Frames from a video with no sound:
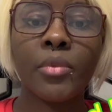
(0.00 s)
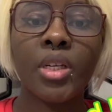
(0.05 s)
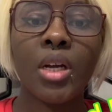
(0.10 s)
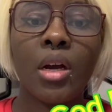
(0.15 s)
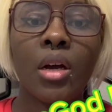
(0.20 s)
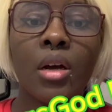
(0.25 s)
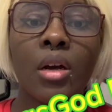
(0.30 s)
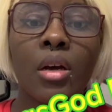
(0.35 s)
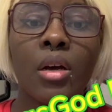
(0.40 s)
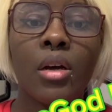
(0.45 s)
I
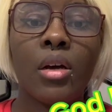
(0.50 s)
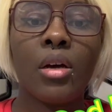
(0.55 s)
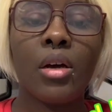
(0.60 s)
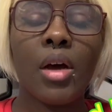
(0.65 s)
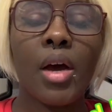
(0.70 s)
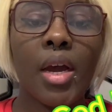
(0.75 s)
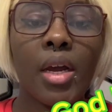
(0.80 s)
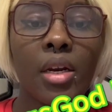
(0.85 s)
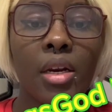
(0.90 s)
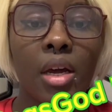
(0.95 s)
beg
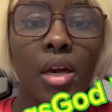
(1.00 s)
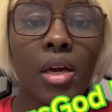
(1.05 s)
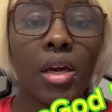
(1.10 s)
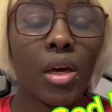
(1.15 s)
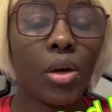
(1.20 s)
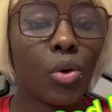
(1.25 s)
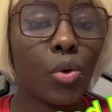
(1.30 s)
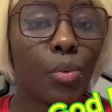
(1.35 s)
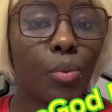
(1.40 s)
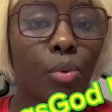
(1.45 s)
any of your
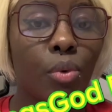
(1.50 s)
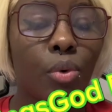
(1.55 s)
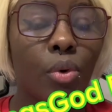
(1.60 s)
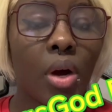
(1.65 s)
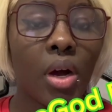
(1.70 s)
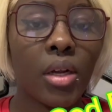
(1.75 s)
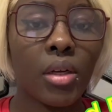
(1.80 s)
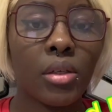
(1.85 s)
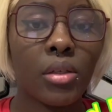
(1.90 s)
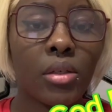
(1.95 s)
family member or
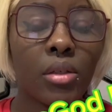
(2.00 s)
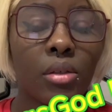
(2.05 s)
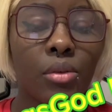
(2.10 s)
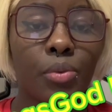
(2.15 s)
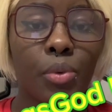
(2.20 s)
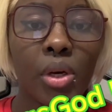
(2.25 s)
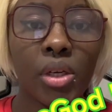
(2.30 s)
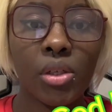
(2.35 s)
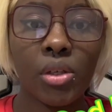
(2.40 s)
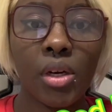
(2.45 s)
anybody where
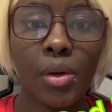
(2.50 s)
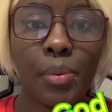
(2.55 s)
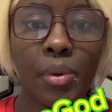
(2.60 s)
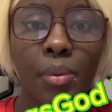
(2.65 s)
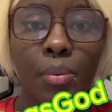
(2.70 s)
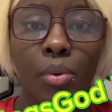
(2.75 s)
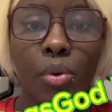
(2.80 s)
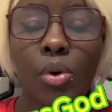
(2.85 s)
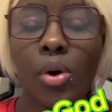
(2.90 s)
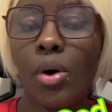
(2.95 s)
they close to
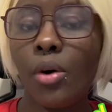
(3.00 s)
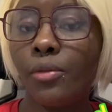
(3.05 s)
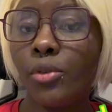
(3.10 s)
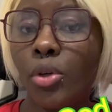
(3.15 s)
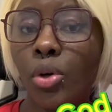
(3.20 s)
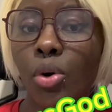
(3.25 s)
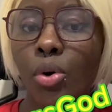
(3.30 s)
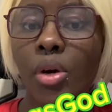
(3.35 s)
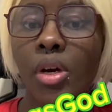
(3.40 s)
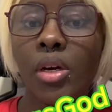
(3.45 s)
you,
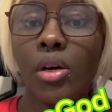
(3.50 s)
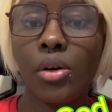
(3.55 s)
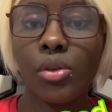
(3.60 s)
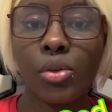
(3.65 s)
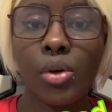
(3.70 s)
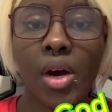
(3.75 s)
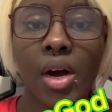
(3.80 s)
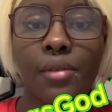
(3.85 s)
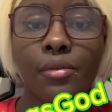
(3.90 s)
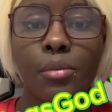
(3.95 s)
reach
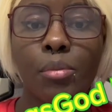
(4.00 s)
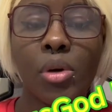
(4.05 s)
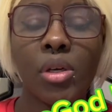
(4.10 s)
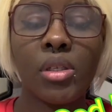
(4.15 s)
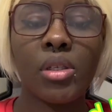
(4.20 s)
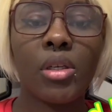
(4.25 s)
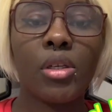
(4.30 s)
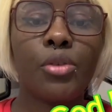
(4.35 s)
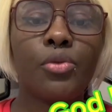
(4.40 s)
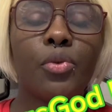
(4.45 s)
out to them.